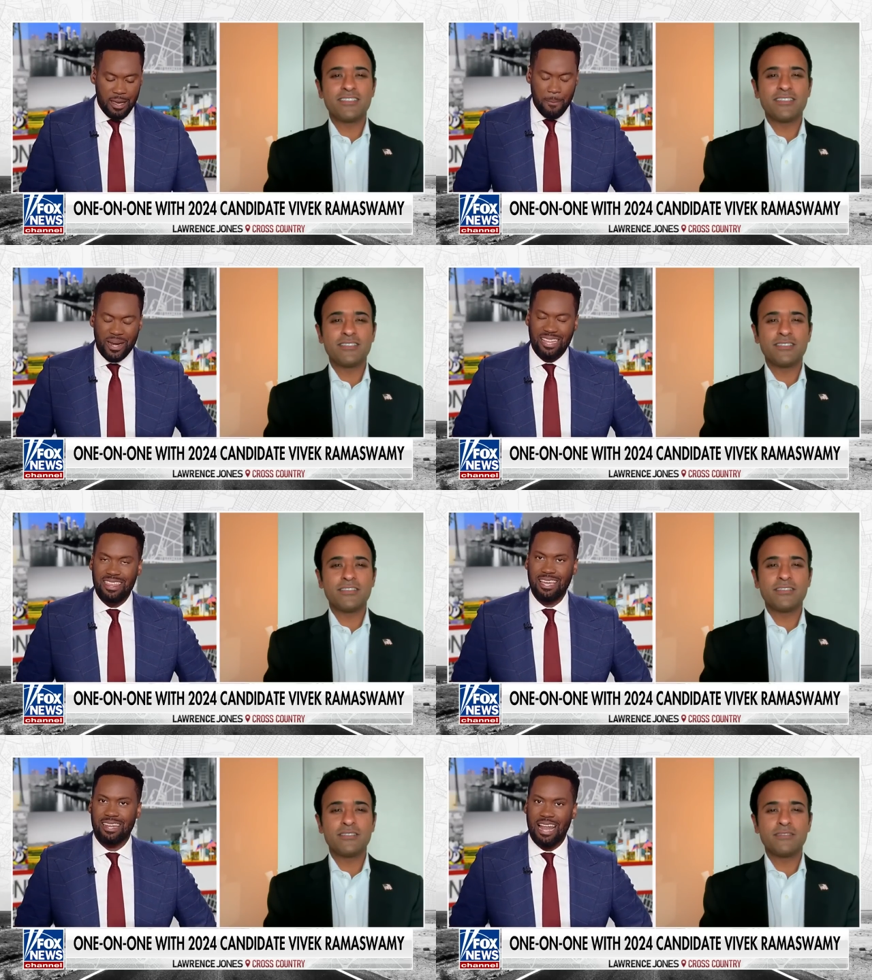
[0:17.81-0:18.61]
Speaker 1: But I
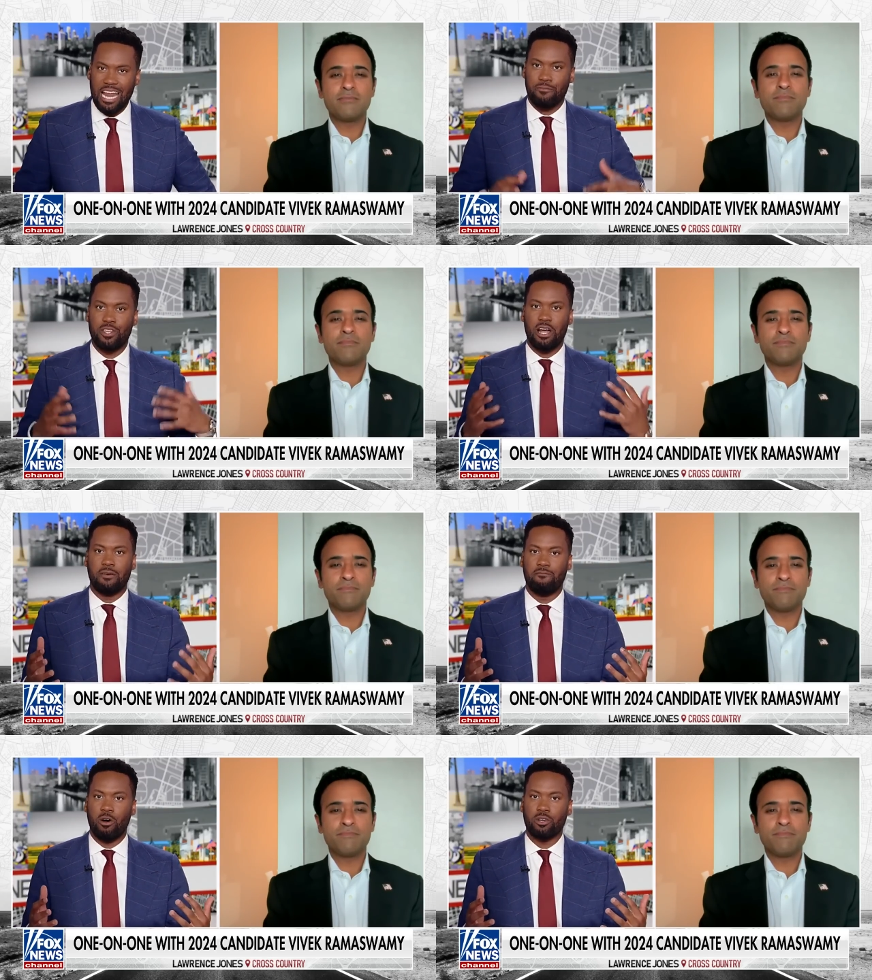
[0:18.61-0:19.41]
think a lot of
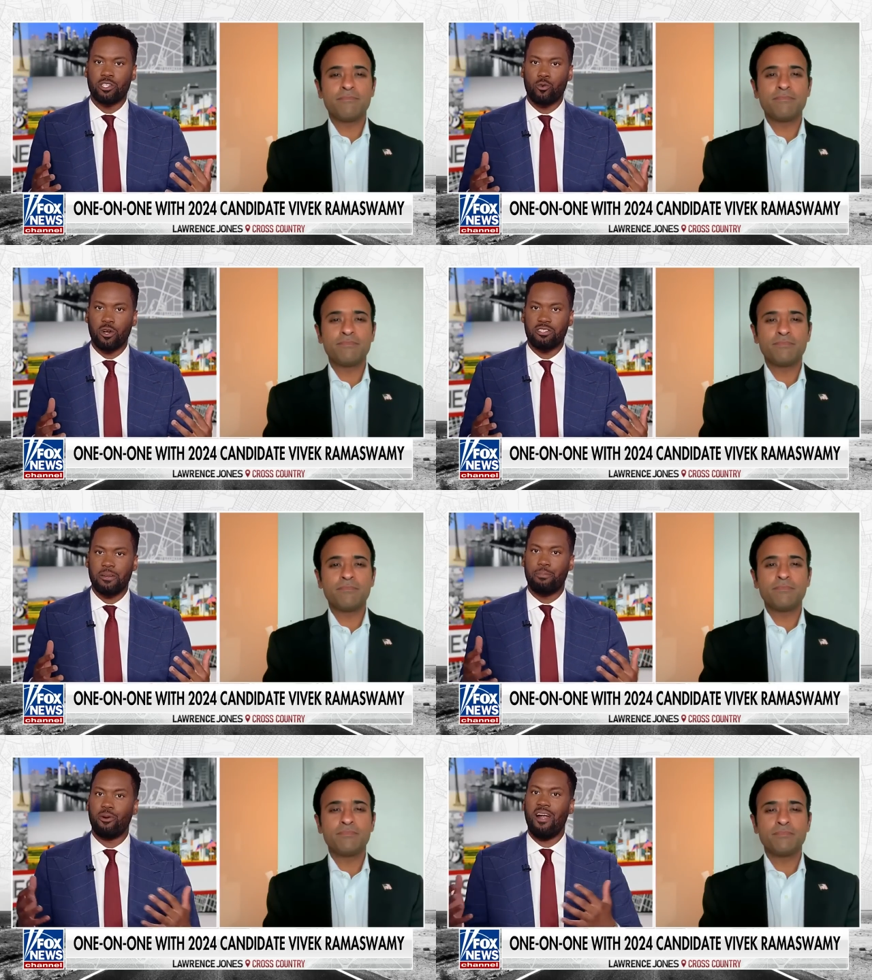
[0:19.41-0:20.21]
young voters were
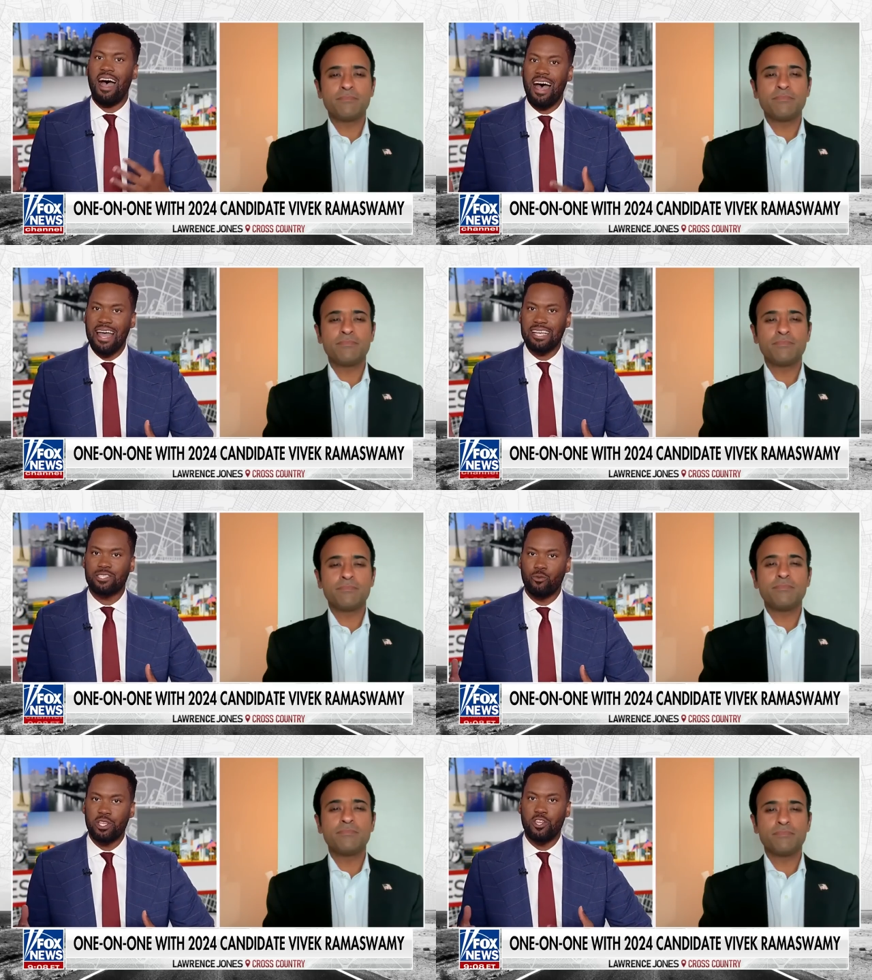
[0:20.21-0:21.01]
surprised
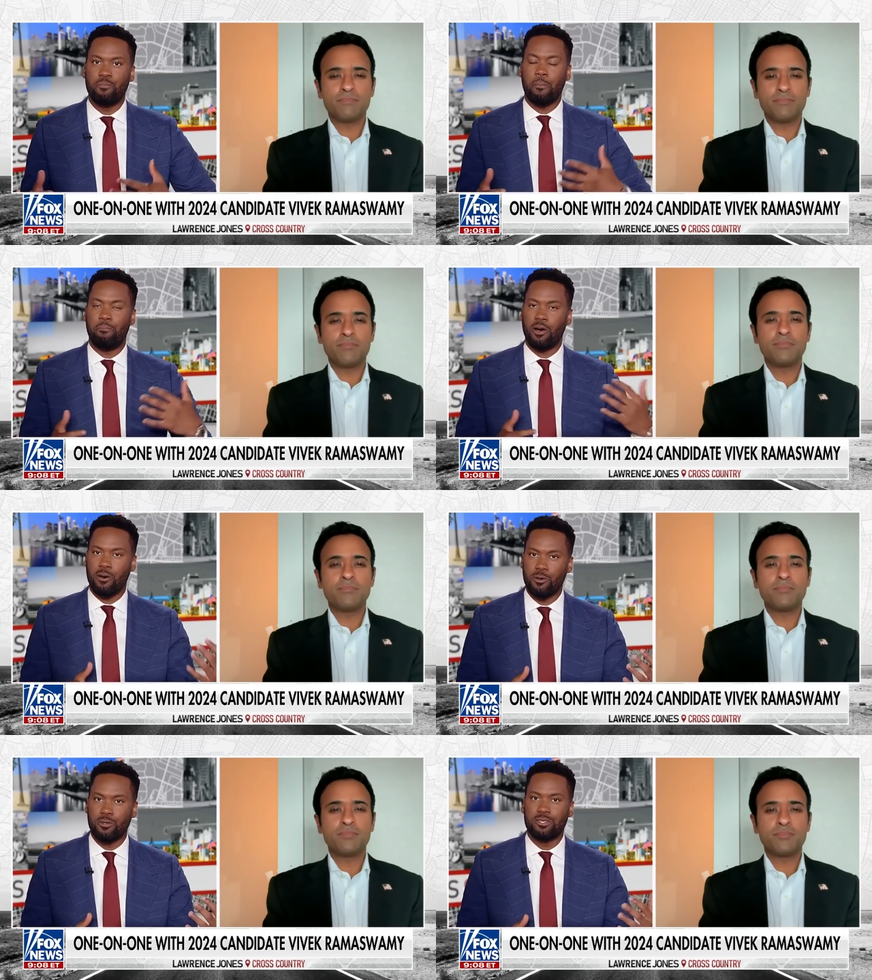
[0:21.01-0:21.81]
when you
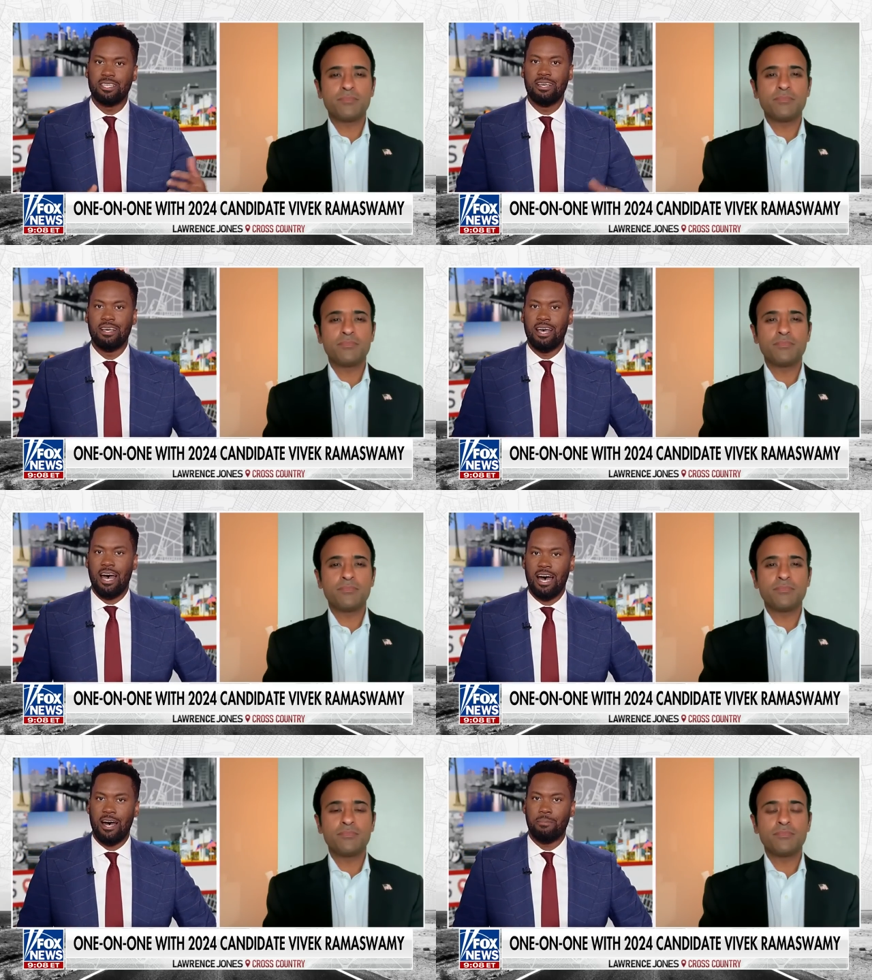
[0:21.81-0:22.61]
proposed
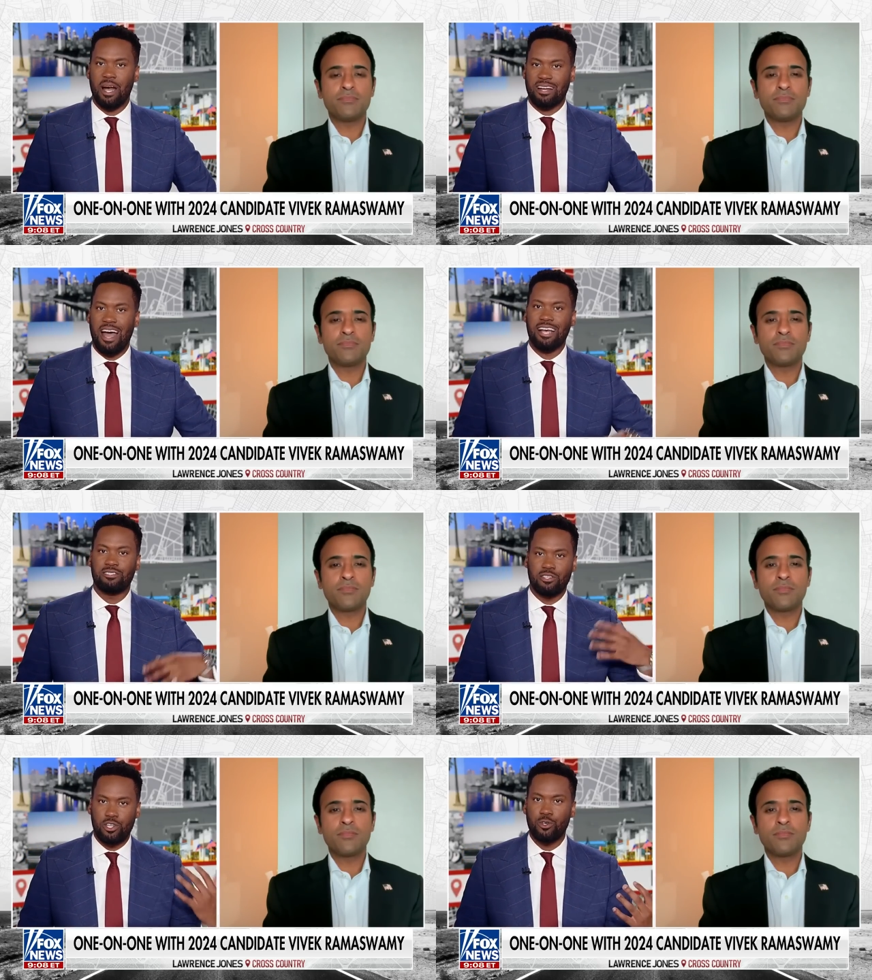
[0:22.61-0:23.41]
um, a
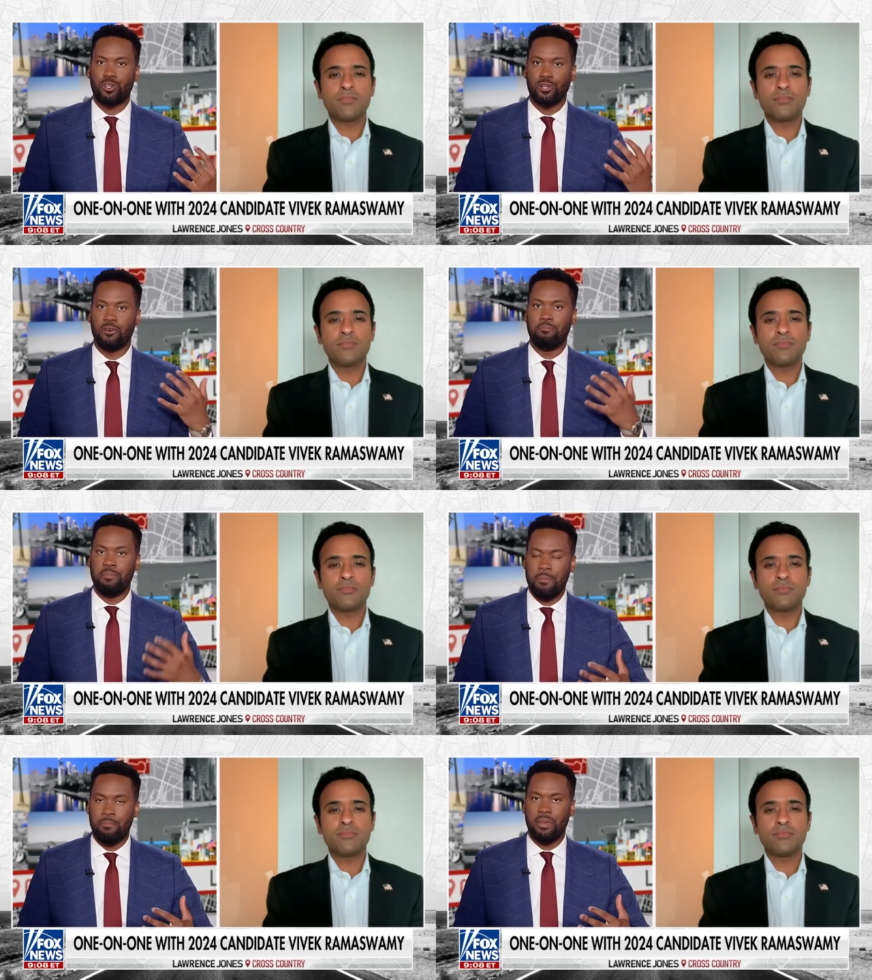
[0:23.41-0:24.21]
constitutional
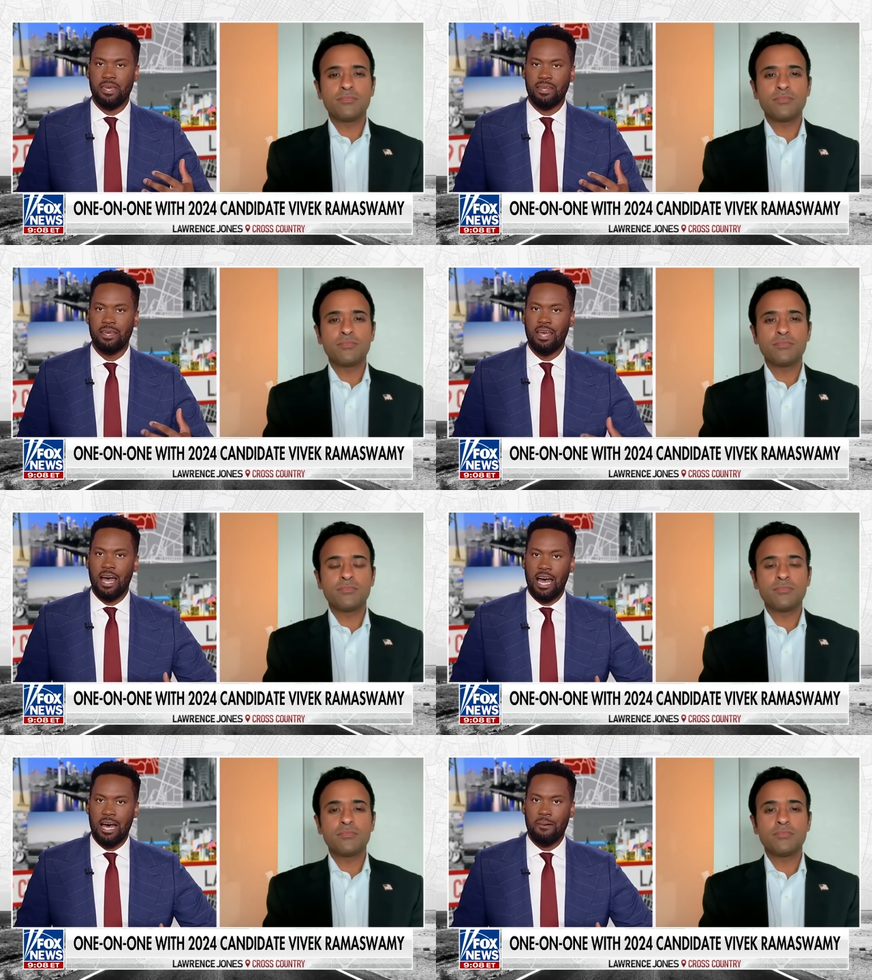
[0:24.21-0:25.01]
amendment
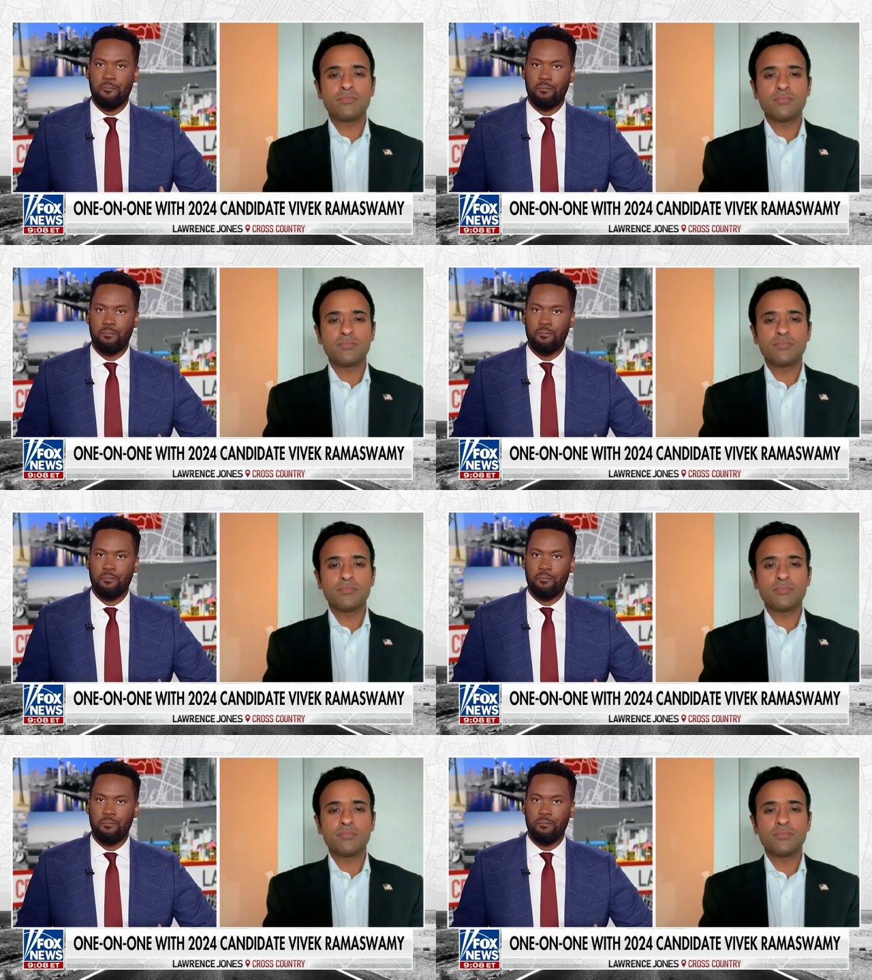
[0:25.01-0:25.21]
uh,